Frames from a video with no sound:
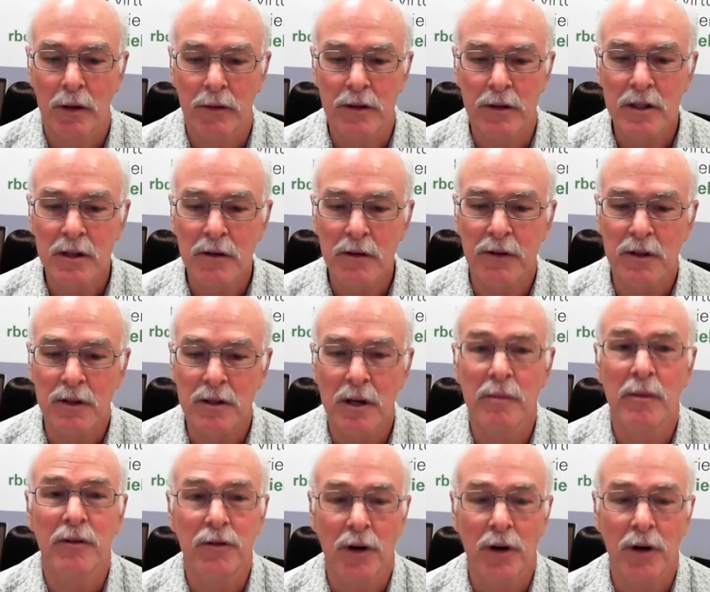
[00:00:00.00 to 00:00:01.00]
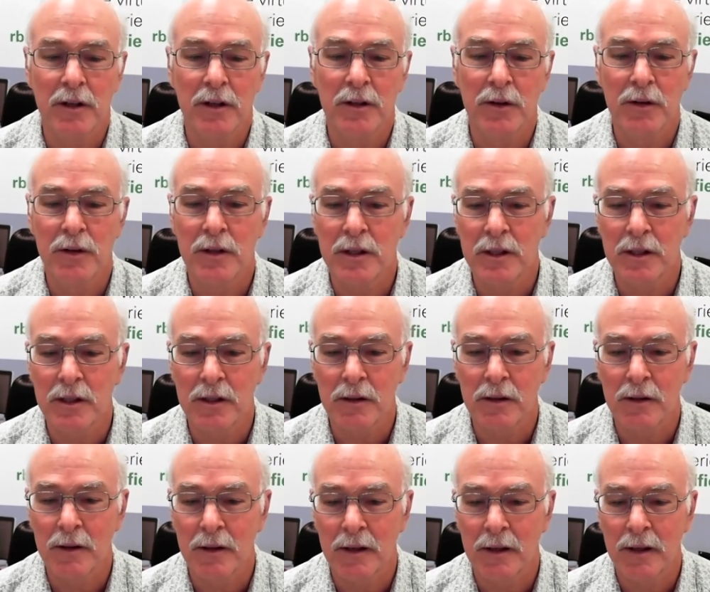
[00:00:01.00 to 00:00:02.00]
this is the first time I've tried to do this
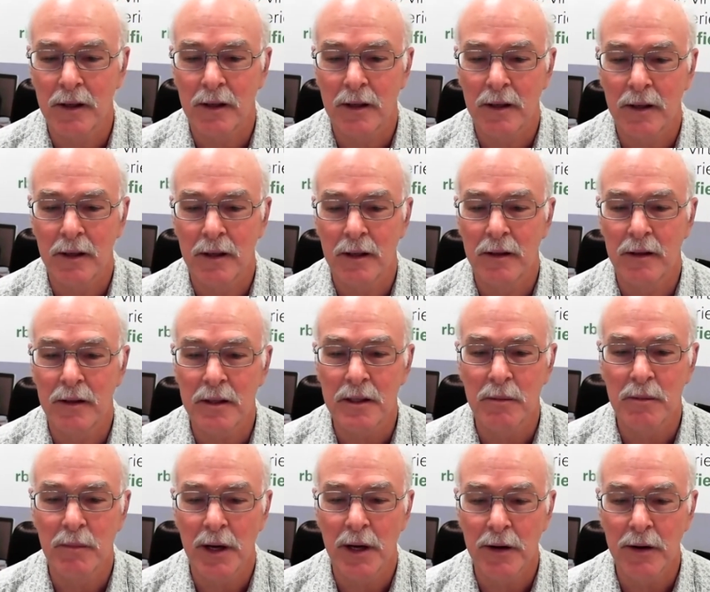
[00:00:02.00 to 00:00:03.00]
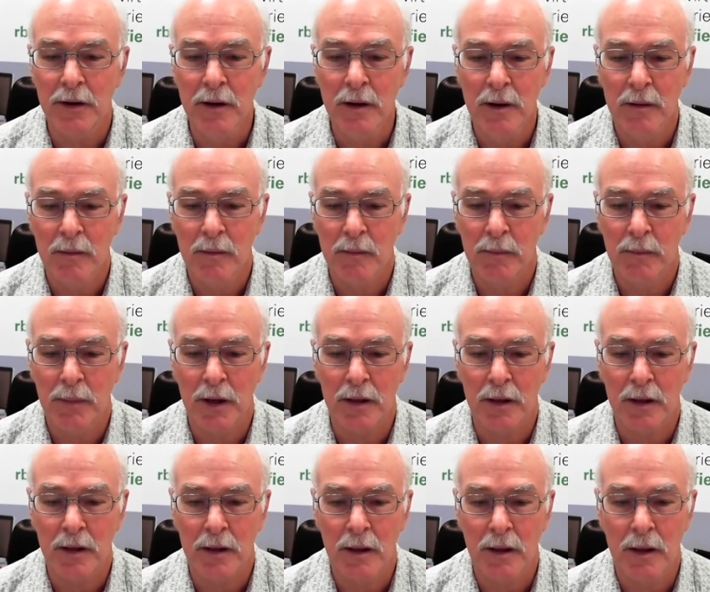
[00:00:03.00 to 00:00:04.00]
uh, in this manner.
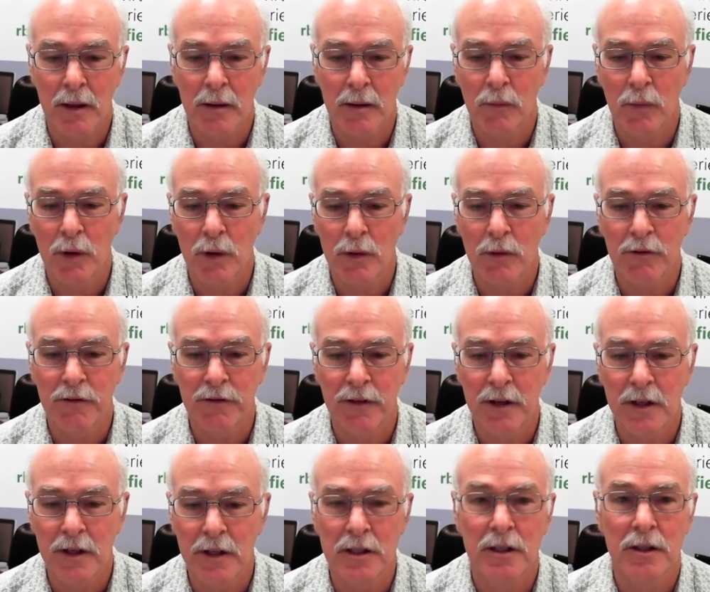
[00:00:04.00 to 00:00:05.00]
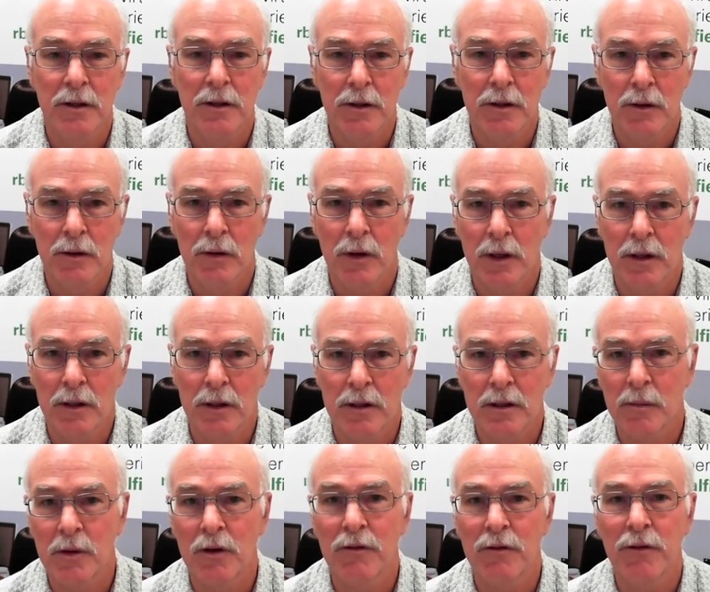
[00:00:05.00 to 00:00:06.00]
But um, when we're finished, you and
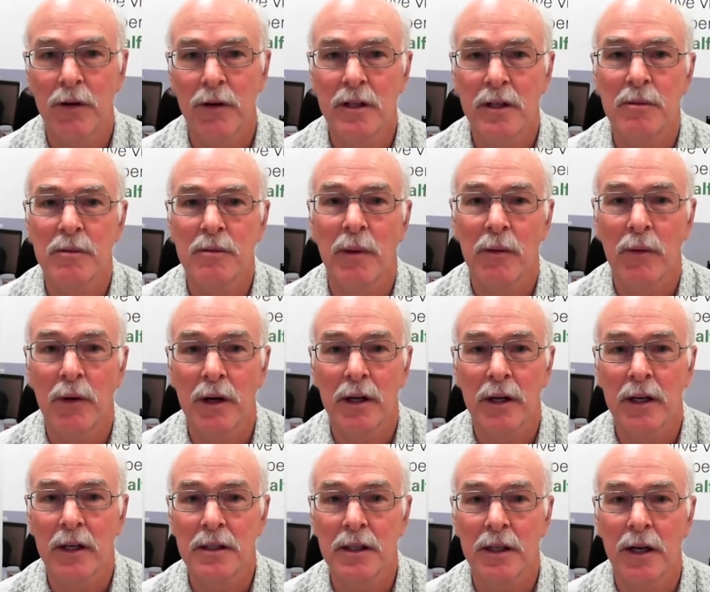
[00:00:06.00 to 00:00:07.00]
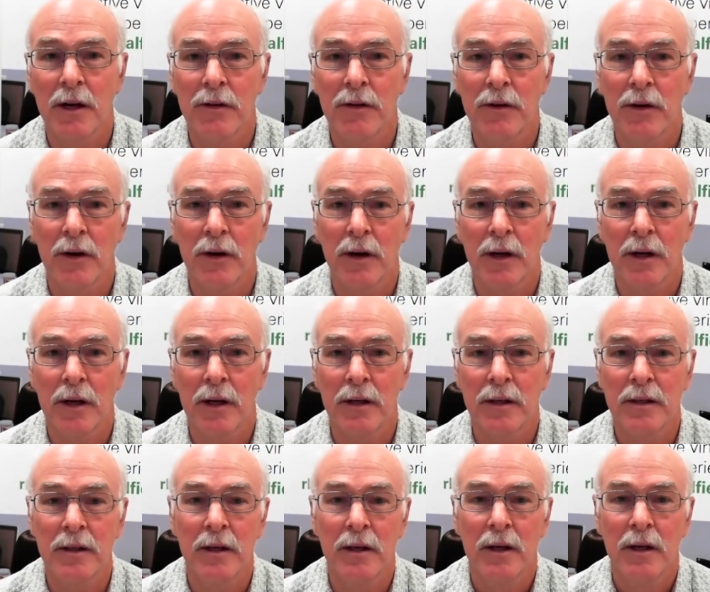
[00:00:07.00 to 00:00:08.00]
some of your friends might want to get together,
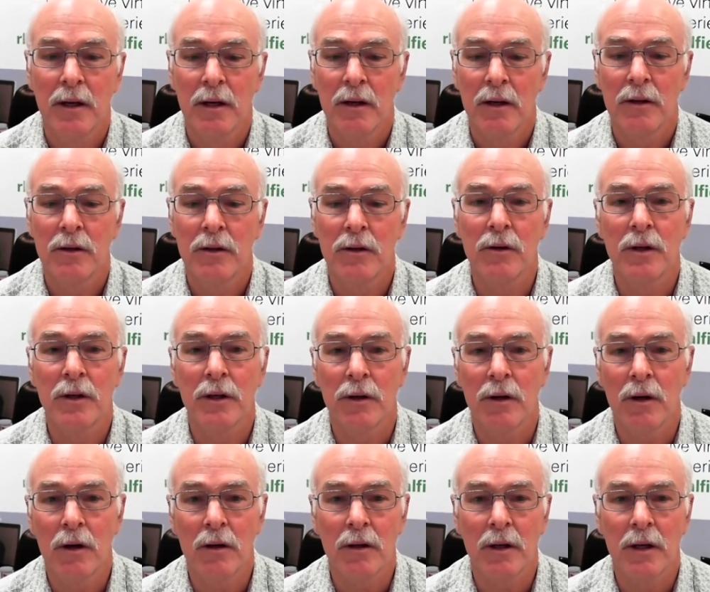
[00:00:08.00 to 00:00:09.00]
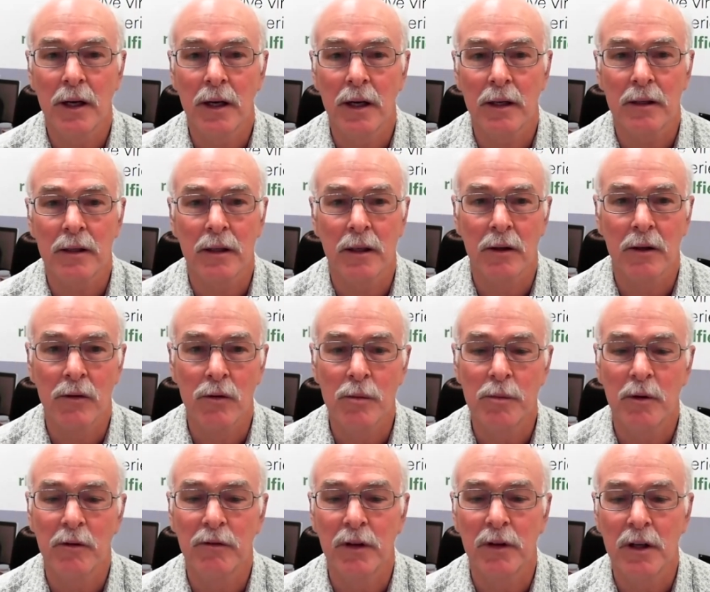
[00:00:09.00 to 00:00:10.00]
and you can all get a
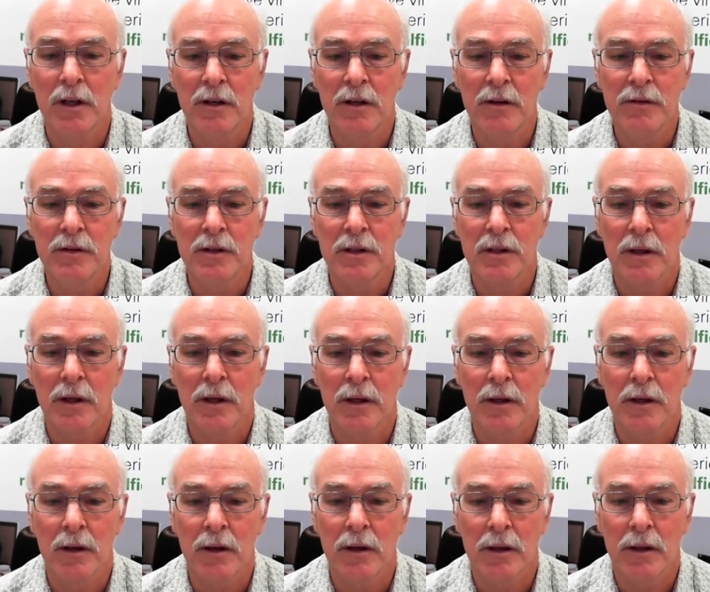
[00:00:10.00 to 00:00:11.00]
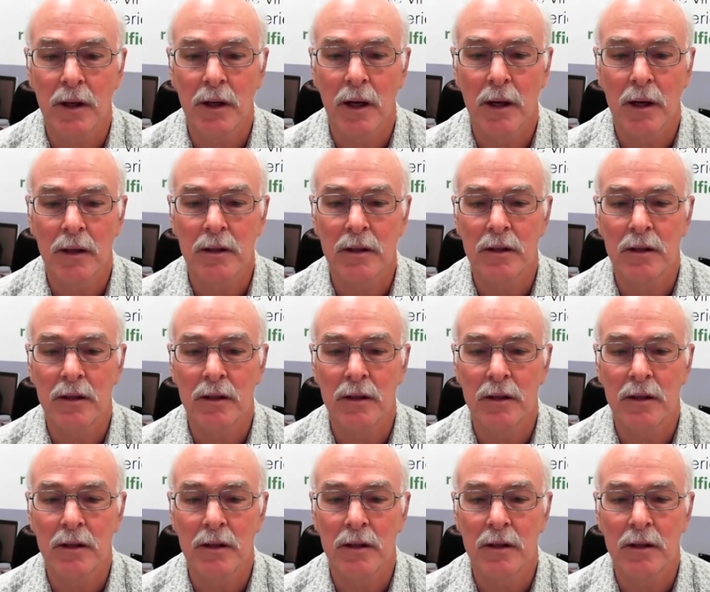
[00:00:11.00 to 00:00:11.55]
group of leaves, and uh,